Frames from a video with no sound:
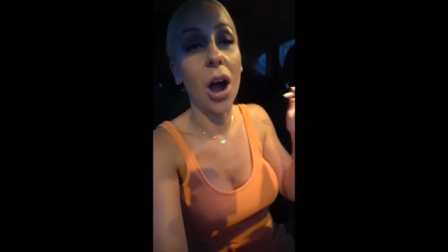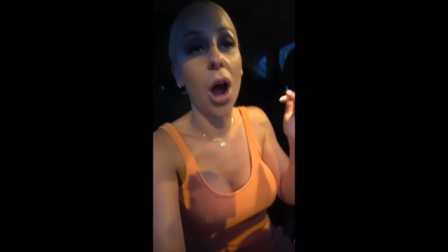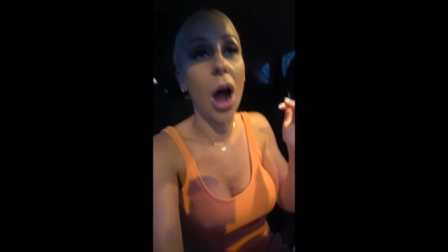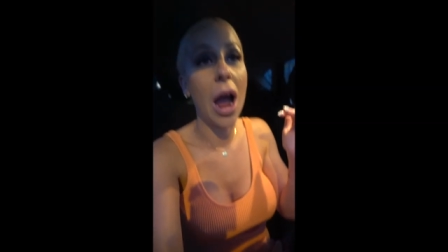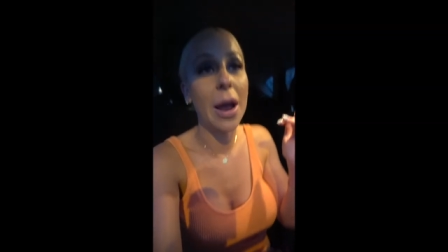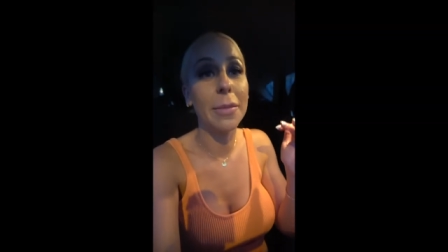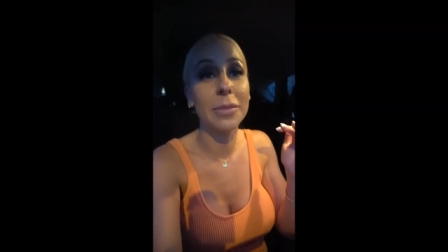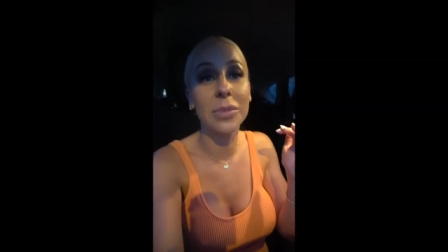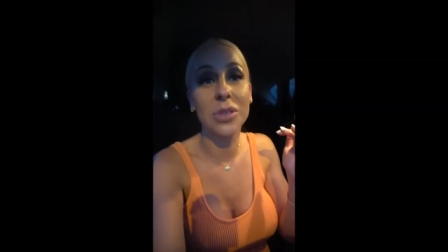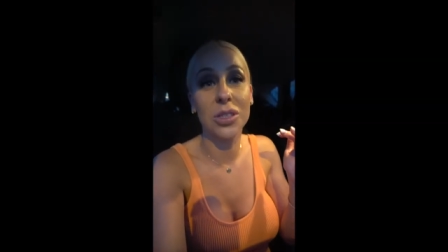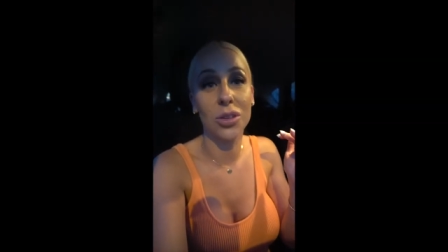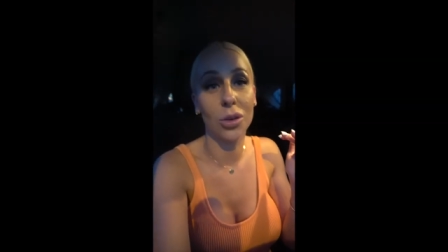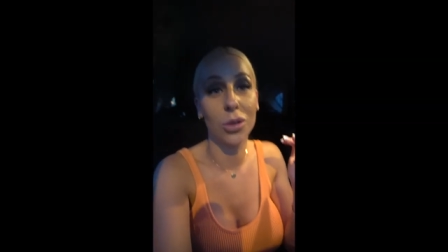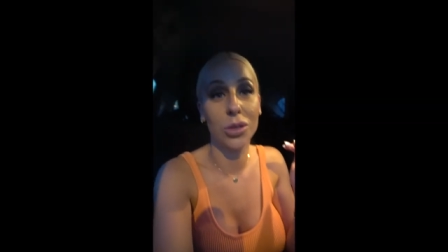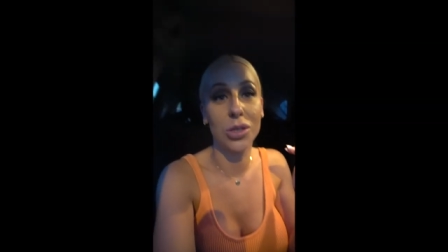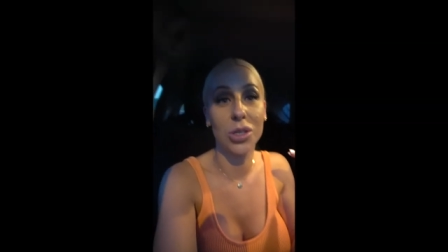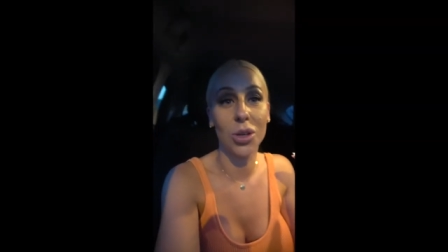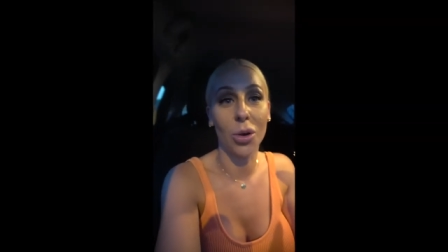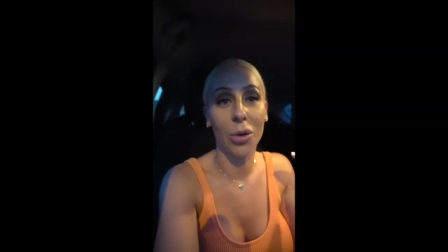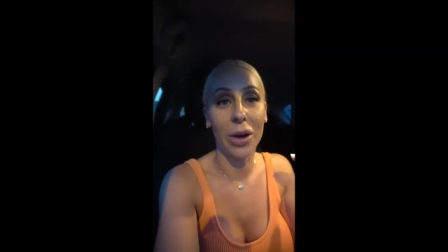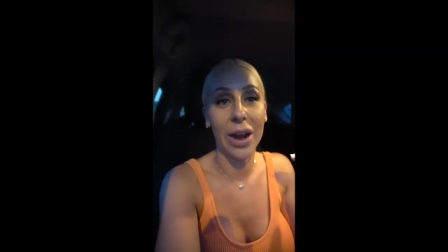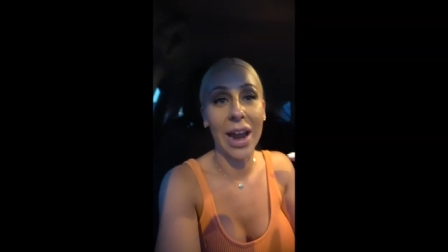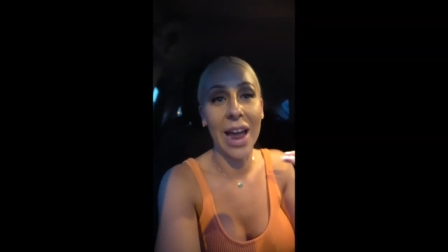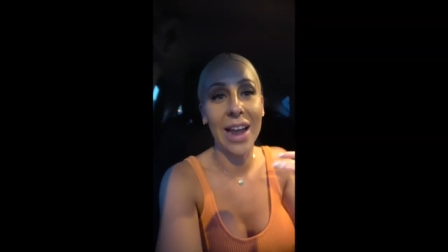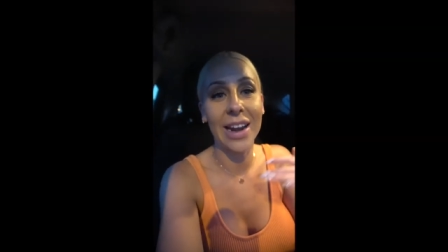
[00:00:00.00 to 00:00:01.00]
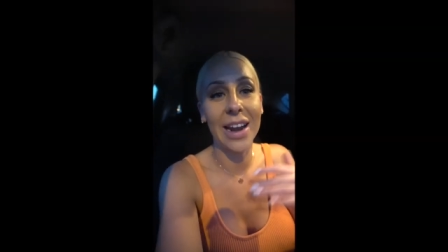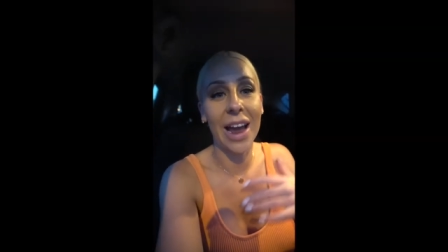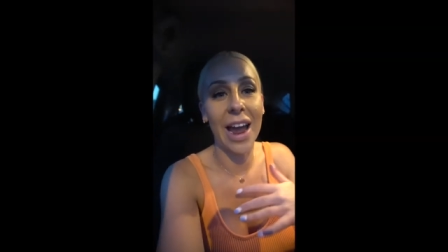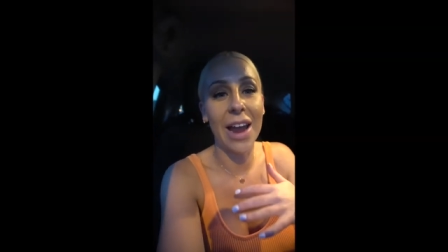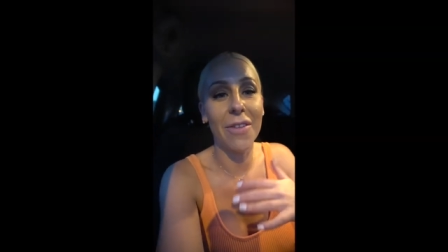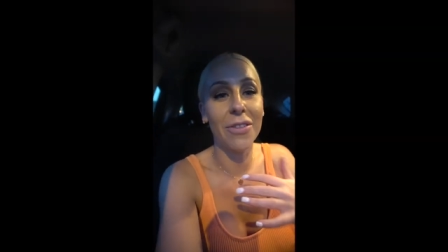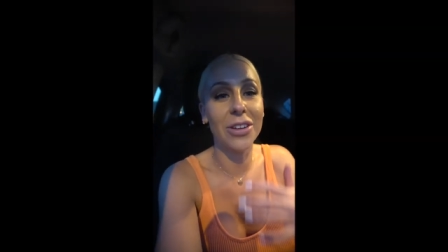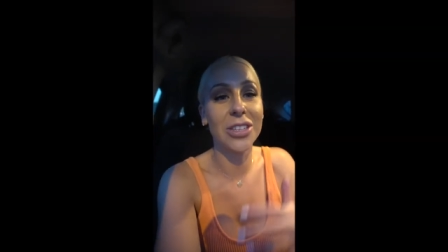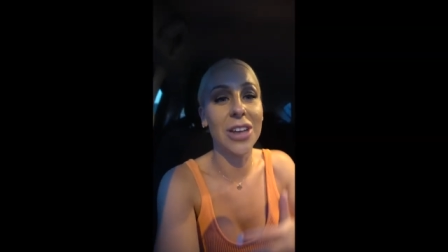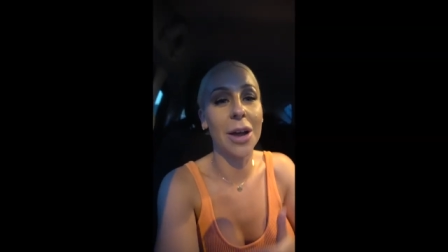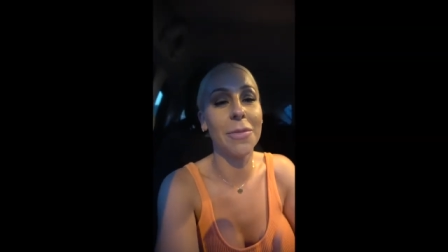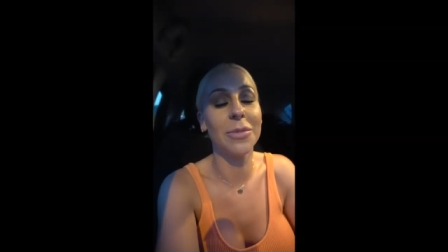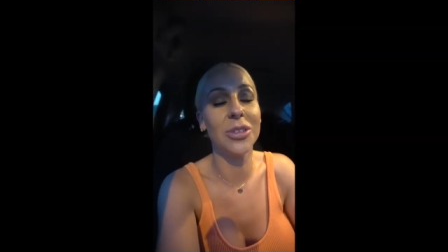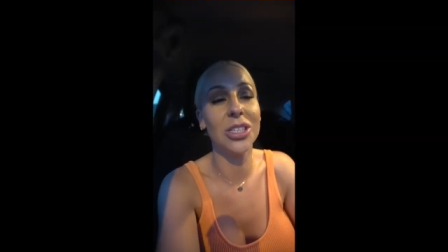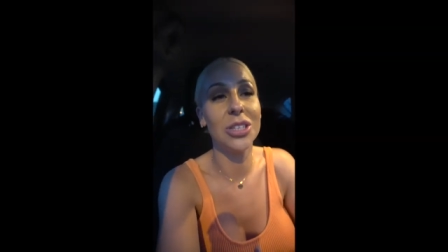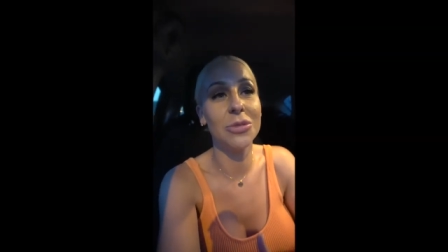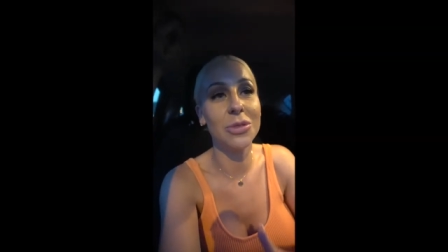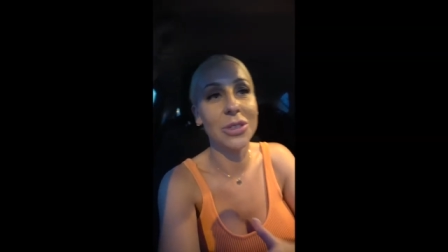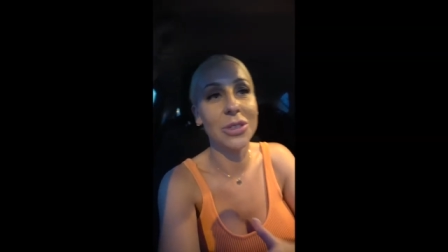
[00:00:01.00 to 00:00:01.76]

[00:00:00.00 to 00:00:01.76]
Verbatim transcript: I'm so sorry and every time she